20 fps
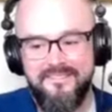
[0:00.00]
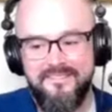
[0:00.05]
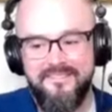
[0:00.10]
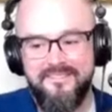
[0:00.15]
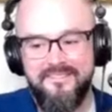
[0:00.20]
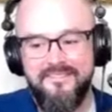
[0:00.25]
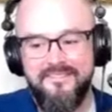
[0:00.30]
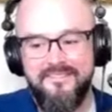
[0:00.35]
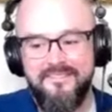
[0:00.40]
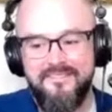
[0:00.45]

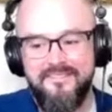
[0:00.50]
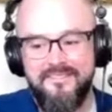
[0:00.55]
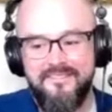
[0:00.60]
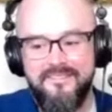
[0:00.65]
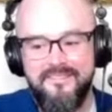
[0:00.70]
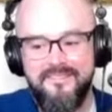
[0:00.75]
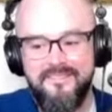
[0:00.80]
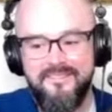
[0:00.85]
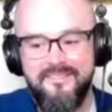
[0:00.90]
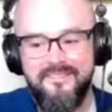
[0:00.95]

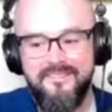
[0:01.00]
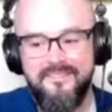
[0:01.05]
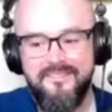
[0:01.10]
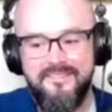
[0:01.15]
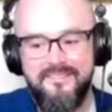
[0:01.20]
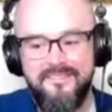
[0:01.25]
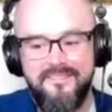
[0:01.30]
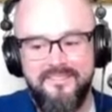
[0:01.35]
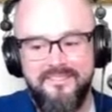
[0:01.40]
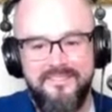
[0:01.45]

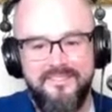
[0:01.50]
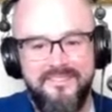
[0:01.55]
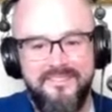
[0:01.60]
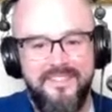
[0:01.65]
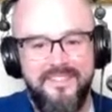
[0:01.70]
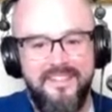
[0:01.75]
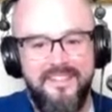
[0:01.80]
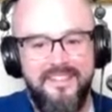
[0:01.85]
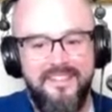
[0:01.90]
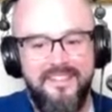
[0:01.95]

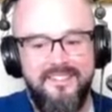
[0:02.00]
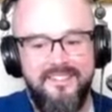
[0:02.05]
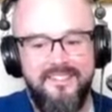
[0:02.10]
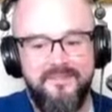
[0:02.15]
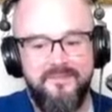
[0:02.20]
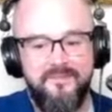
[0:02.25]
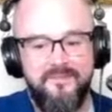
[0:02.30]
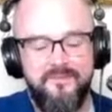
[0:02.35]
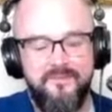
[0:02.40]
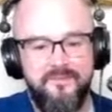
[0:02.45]

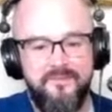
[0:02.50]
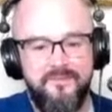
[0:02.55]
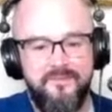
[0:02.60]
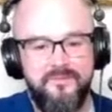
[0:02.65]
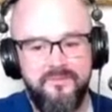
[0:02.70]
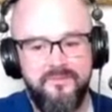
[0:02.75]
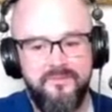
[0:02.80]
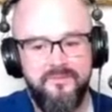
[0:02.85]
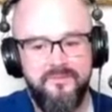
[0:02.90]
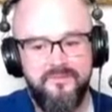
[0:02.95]

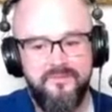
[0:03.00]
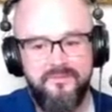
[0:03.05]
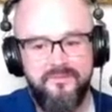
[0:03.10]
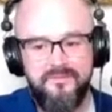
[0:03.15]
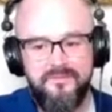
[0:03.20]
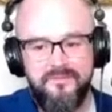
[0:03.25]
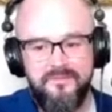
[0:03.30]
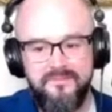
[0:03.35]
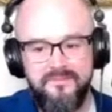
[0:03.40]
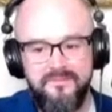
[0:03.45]

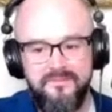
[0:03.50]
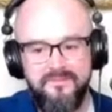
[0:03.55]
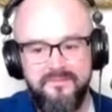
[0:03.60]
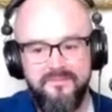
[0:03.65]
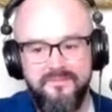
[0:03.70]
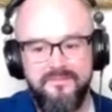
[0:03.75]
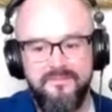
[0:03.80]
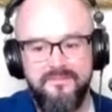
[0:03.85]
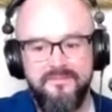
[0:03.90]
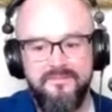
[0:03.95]

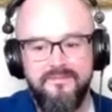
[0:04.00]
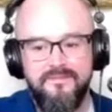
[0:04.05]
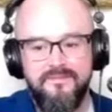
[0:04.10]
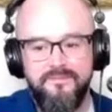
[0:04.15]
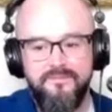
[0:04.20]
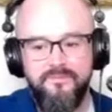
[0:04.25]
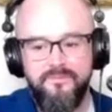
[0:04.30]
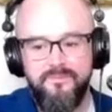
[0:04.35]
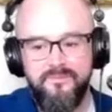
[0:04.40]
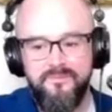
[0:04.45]

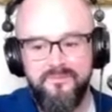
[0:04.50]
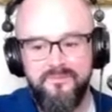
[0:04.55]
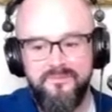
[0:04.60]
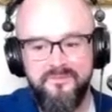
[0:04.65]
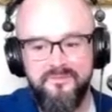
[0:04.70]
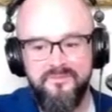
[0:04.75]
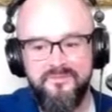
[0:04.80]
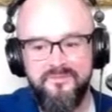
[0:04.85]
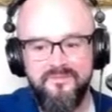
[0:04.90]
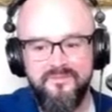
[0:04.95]

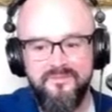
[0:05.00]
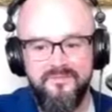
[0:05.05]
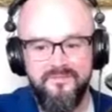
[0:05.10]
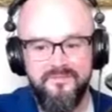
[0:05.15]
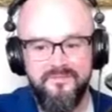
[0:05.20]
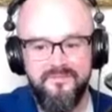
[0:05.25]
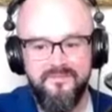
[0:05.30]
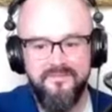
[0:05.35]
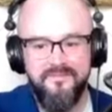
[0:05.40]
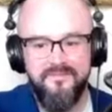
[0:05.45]

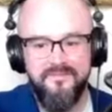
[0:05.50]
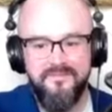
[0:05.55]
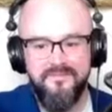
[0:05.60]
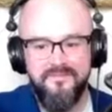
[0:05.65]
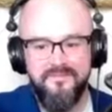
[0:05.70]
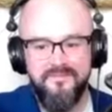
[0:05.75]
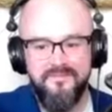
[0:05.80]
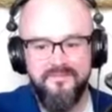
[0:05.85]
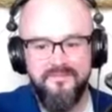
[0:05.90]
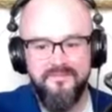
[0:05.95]

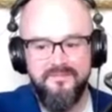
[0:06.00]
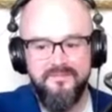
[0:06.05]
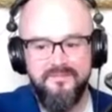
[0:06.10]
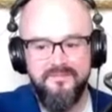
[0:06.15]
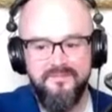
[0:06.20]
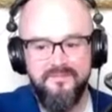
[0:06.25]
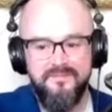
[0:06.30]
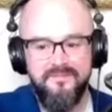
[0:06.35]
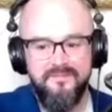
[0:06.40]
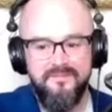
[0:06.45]

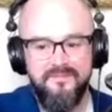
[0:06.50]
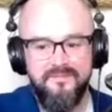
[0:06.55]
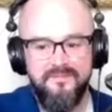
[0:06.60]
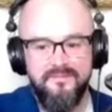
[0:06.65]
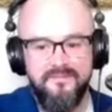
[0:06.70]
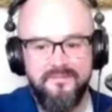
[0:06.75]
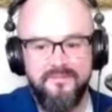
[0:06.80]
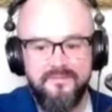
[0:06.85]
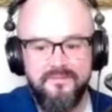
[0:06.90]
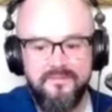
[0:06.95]

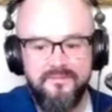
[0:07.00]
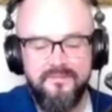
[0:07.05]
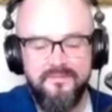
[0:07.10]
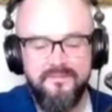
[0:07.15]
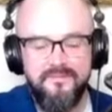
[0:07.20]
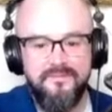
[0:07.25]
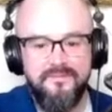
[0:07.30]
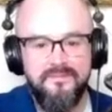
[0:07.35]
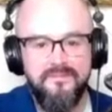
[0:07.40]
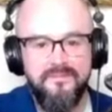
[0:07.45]

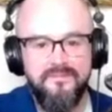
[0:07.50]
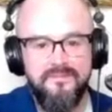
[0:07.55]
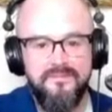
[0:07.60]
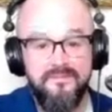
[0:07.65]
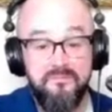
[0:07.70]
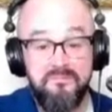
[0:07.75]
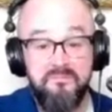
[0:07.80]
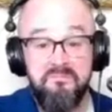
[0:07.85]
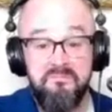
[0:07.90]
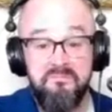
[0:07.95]
The person shown says nothing.